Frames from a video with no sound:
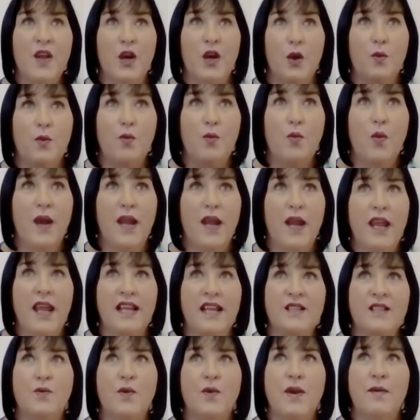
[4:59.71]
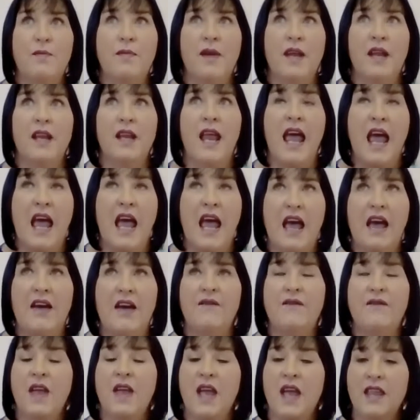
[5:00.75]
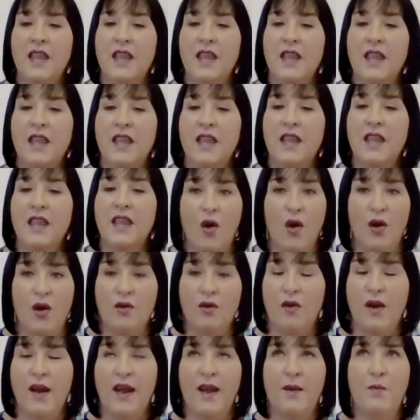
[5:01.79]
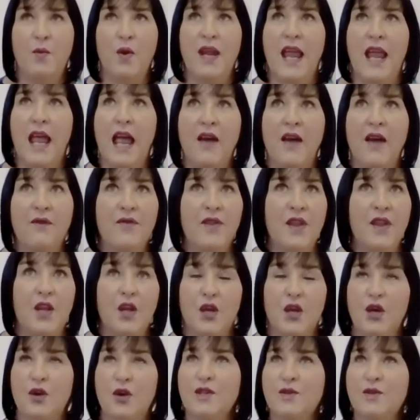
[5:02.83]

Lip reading: you know, we as women have this program, we have the